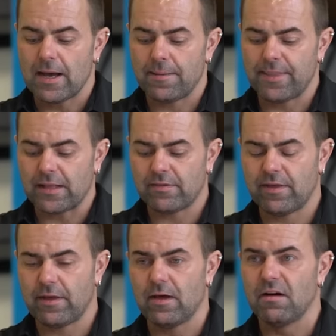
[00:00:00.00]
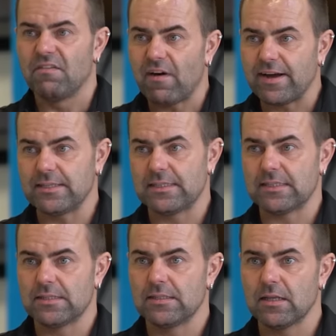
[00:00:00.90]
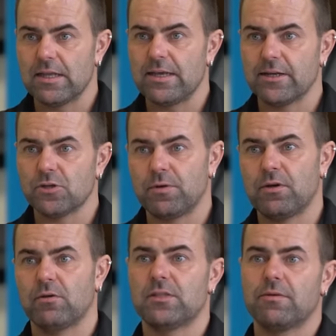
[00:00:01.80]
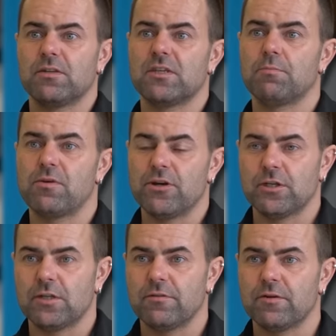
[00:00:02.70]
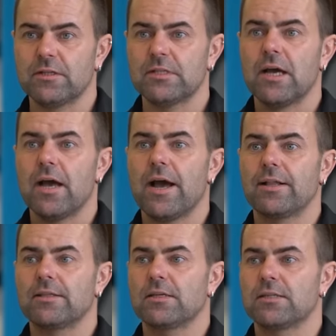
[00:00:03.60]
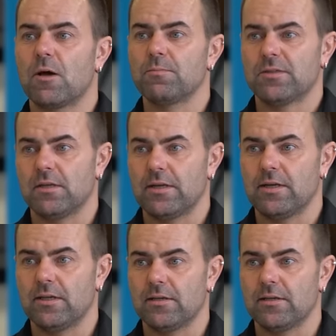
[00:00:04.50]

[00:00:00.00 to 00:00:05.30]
that thing finds the leakage because there is a pressure difference and stops the leakage.